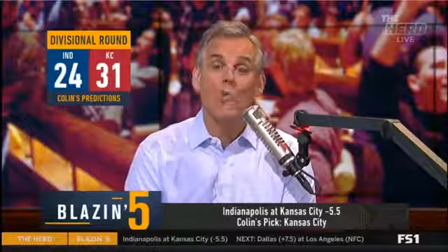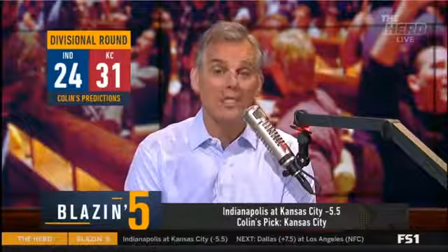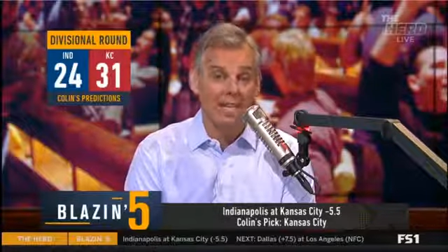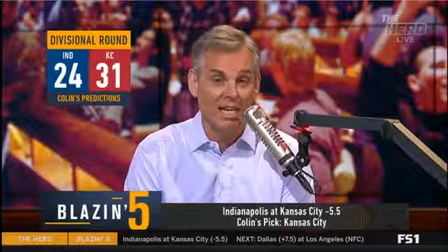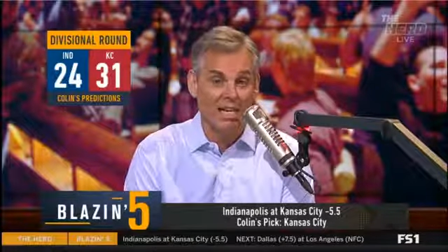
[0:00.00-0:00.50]

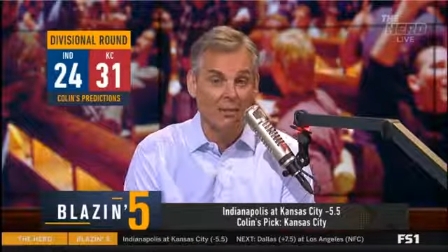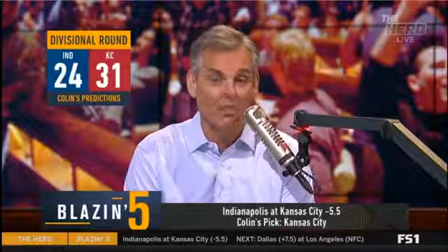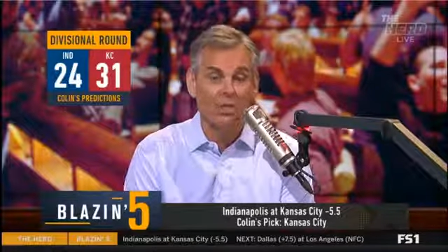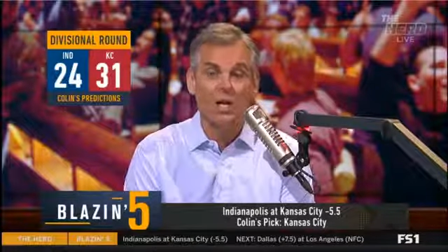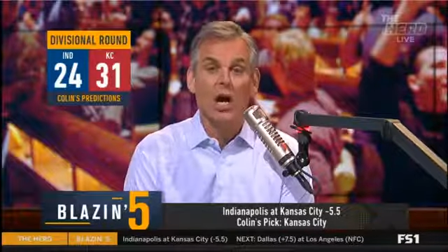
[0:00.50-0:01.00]

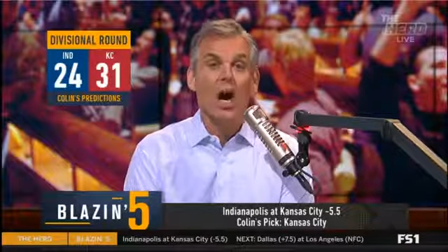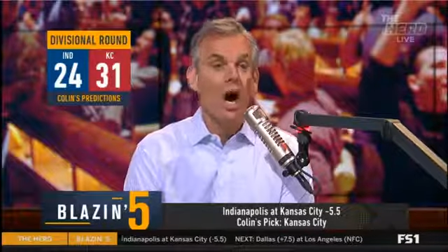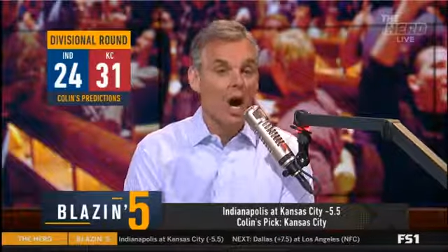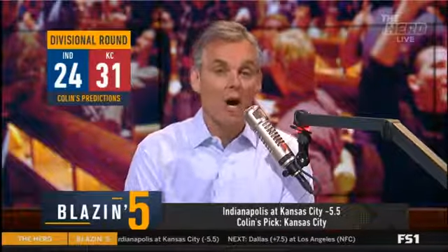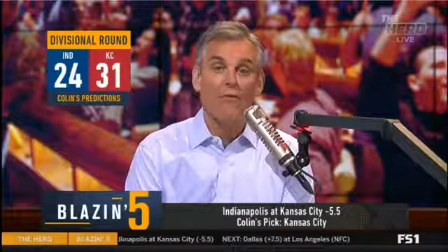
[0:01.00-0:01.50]
teams
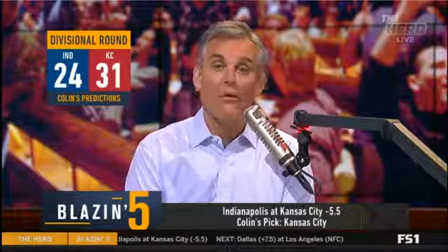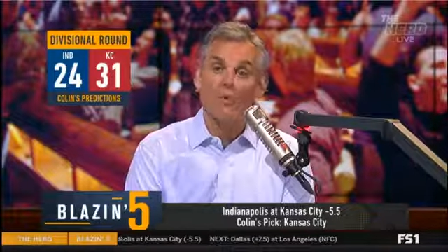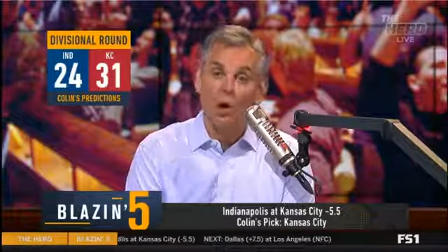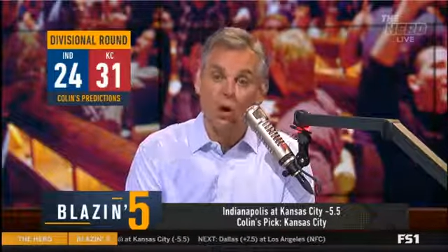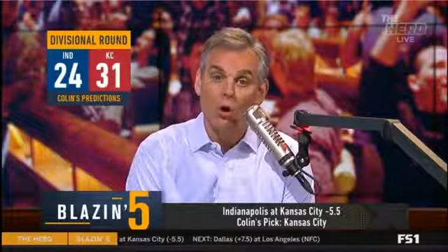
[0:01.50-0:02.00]
on the
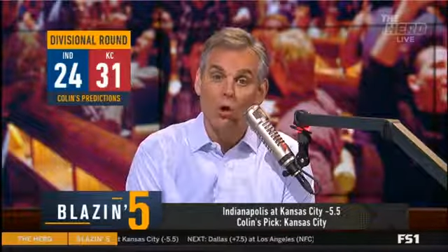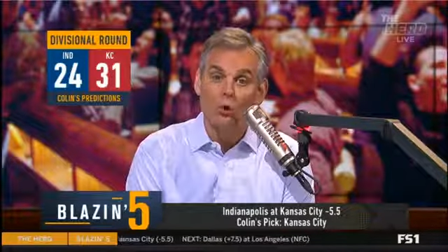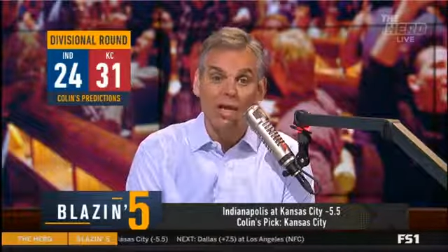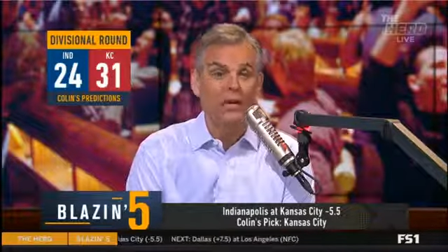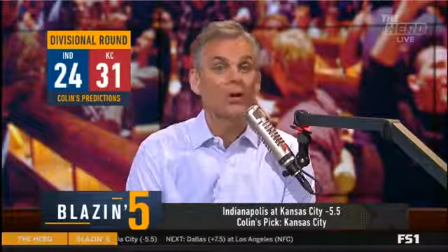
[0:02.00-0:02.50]
road
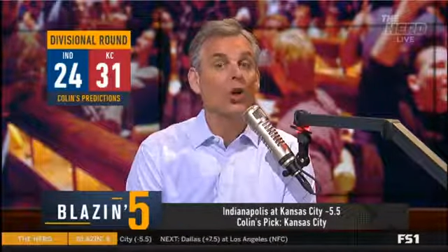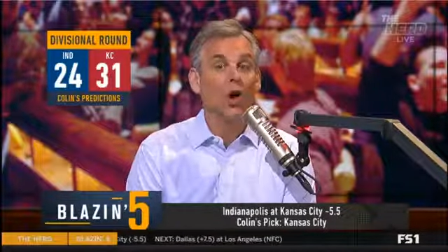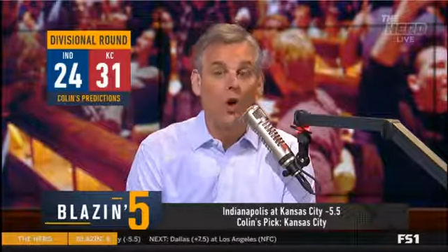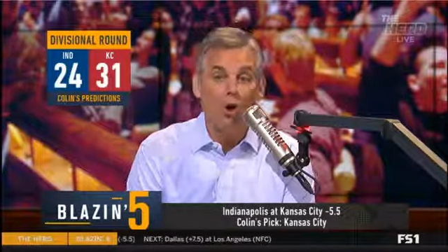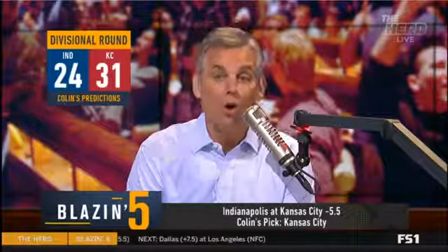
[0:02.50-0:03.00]
in
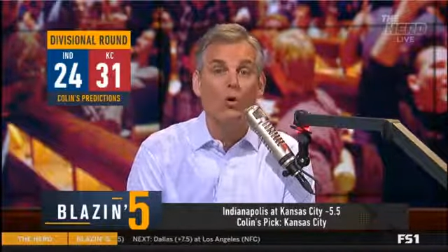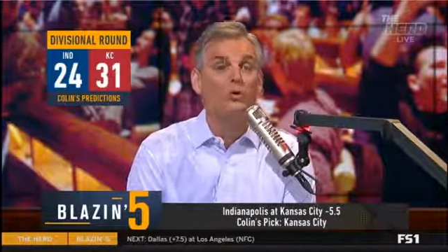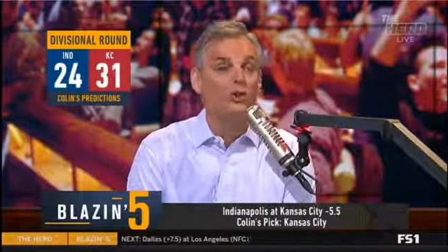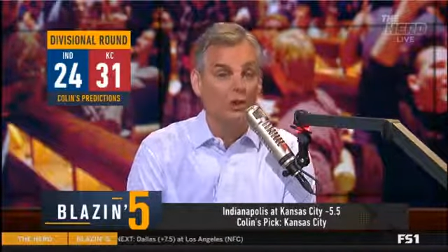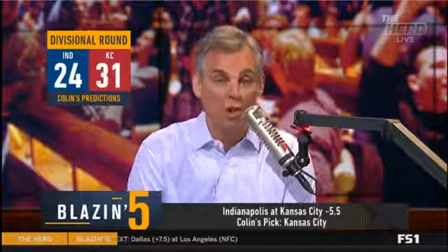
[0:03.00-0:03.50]
cold,
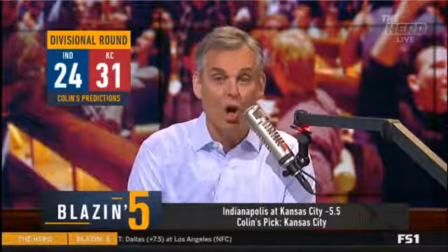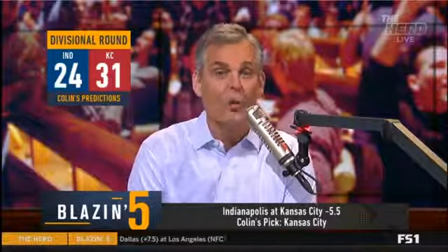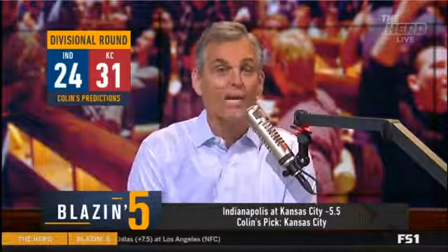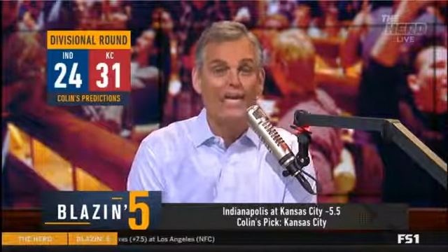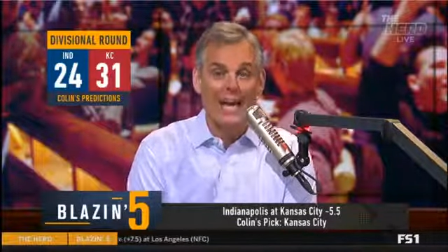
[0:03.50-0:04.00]

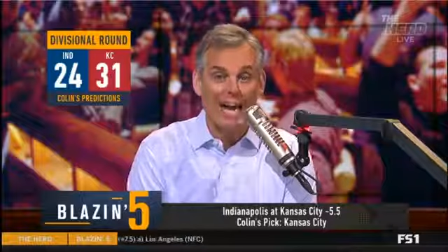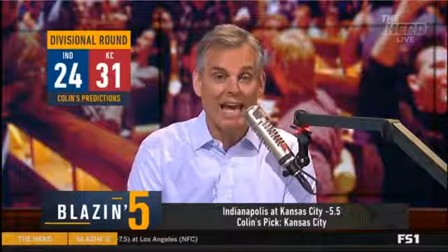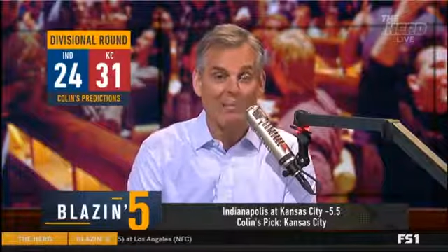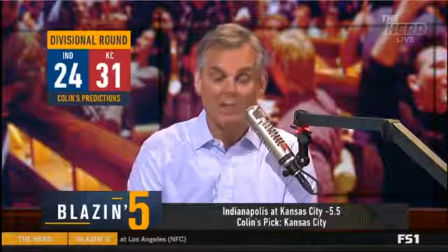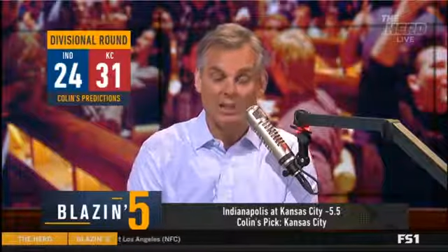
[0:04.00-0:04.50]
snowy
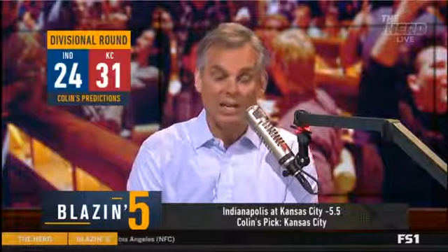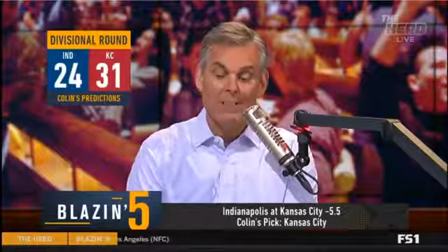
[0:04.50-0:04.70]
games.